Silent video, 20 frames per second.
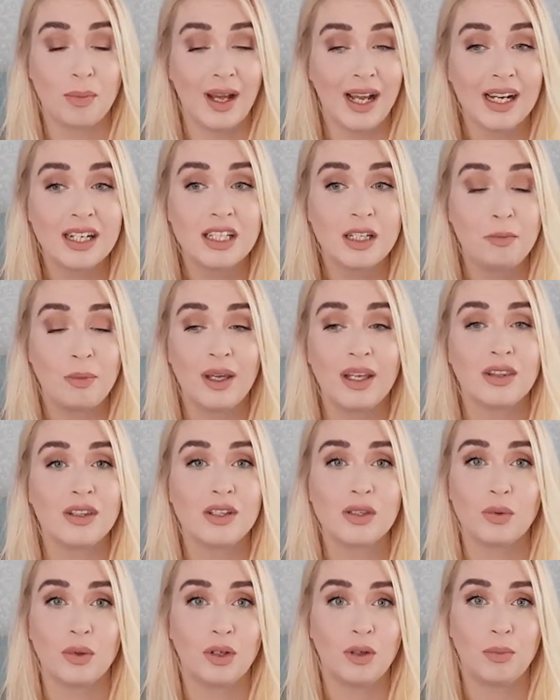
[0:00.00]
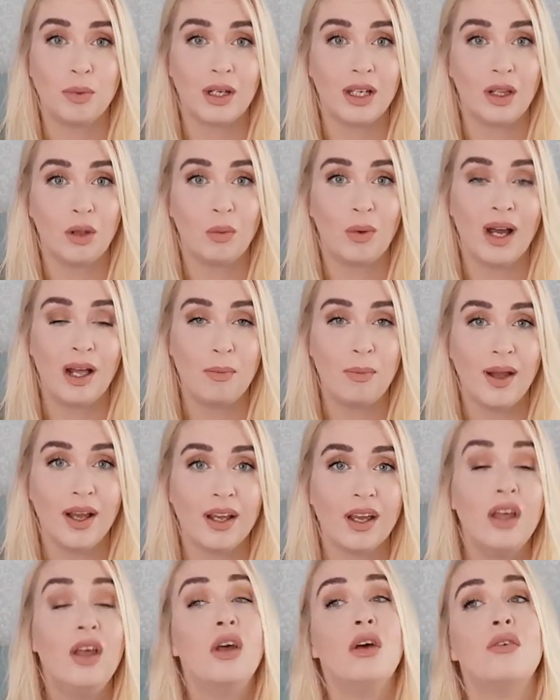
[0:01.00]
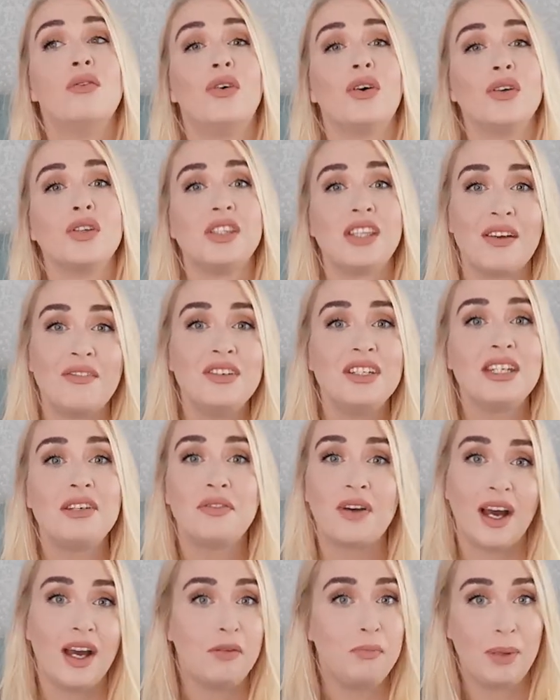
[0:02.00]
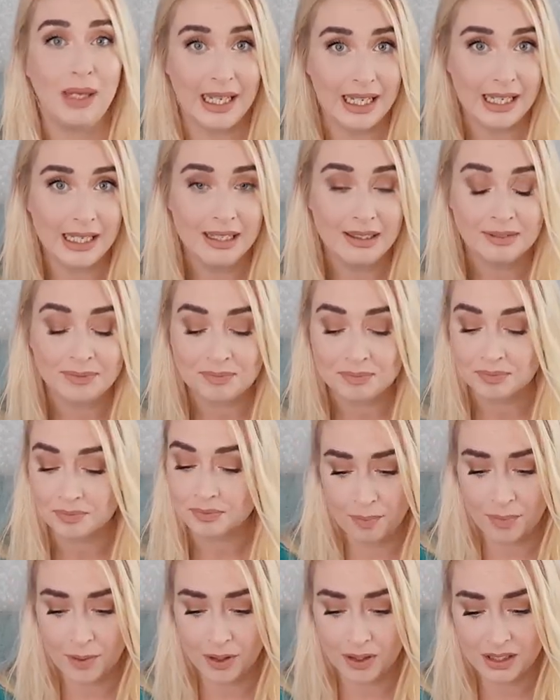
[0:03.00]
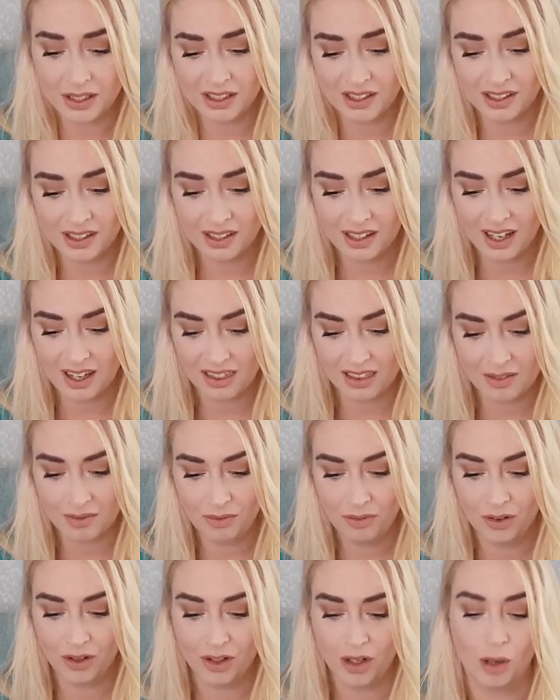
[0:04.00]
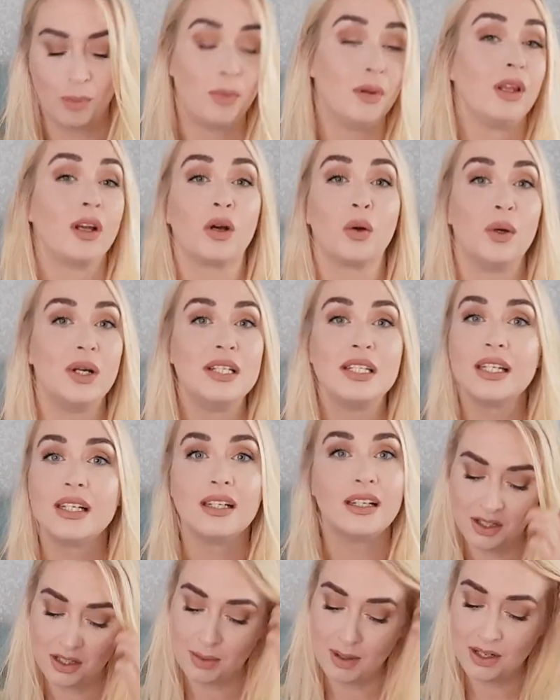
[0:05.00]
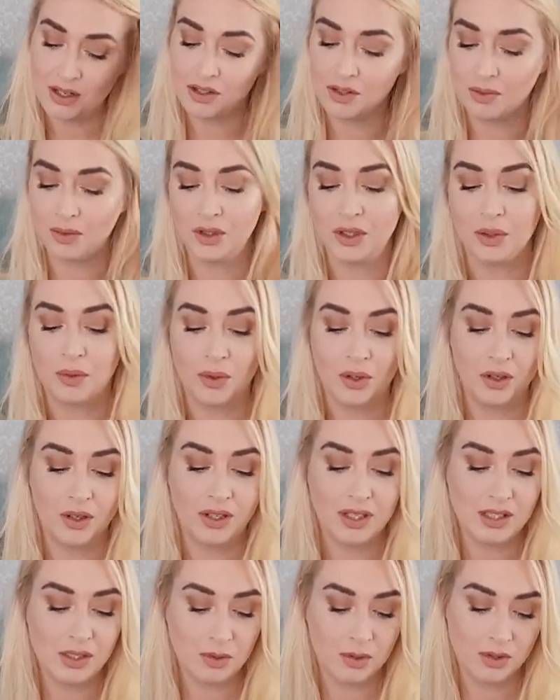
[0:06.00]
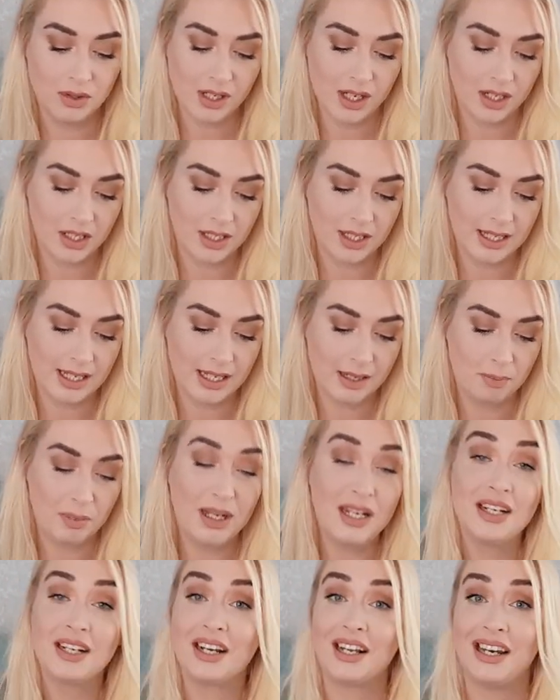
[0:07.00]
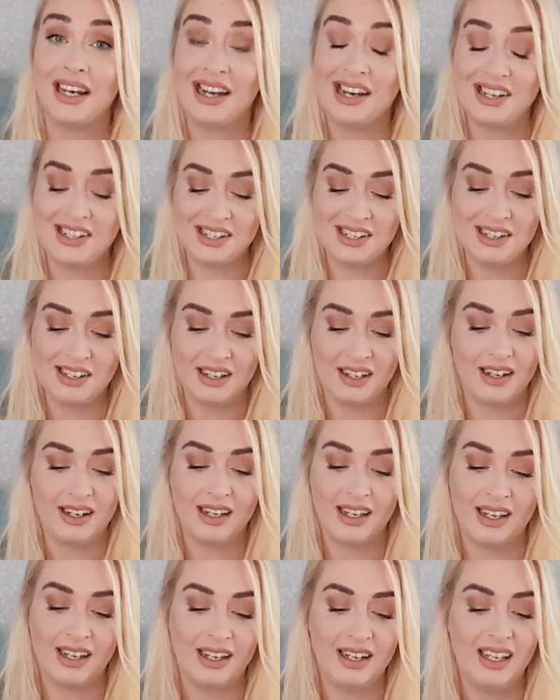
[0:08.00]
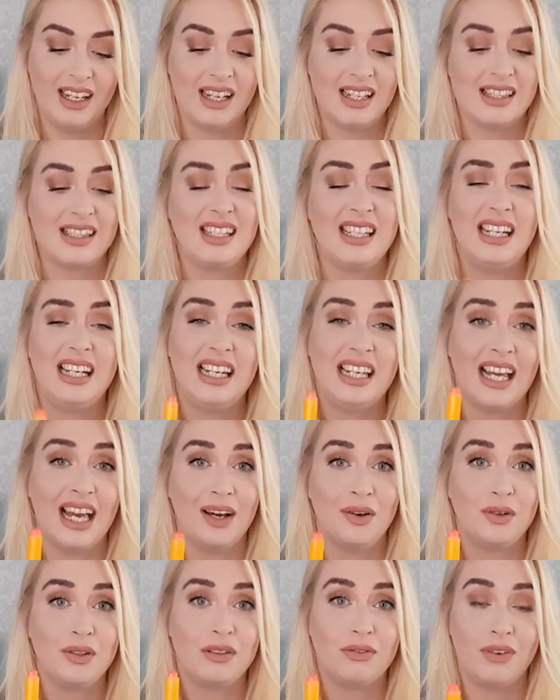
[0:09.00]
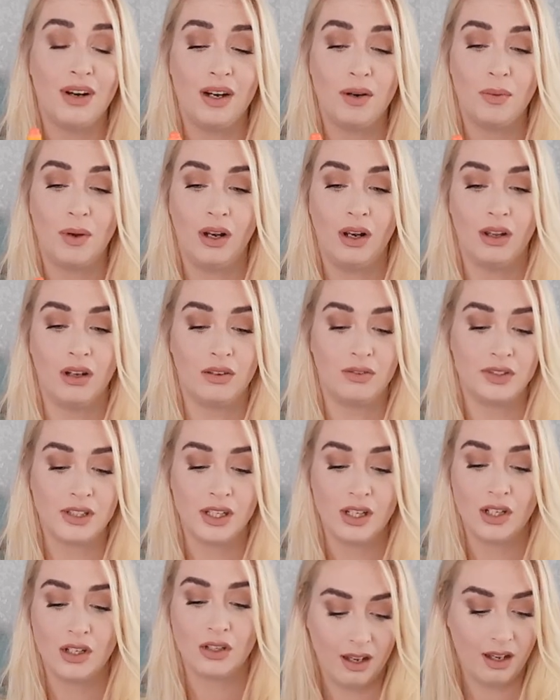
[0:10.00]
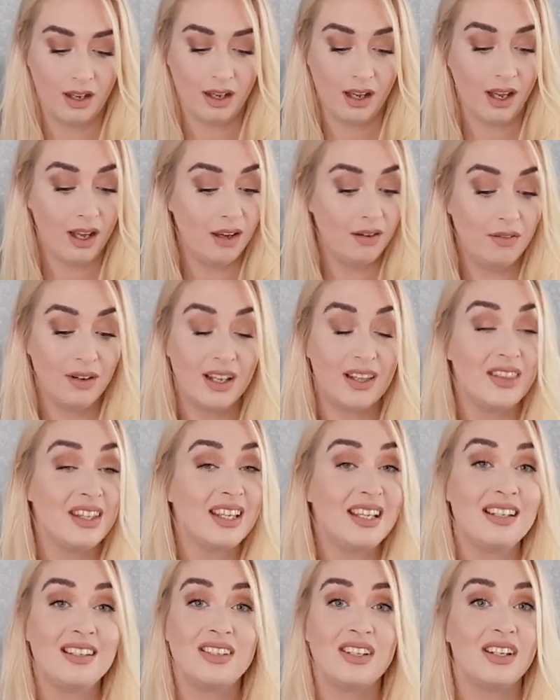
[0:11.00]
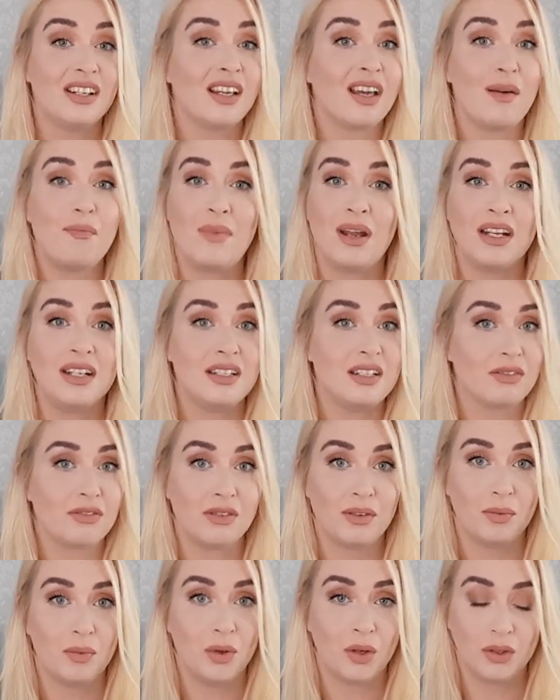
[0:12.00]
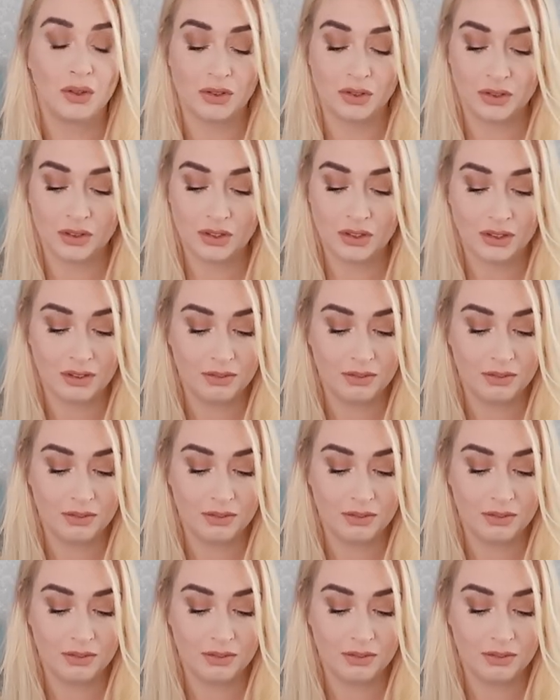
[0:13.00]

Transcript: I actually picked this one up a little while back for 75p, but you can get them for a couple of quid, depending on what you want. This one's actually Pina Colada, and again, it's nearly out. It's very well loved. I rate these. You can get many different ones.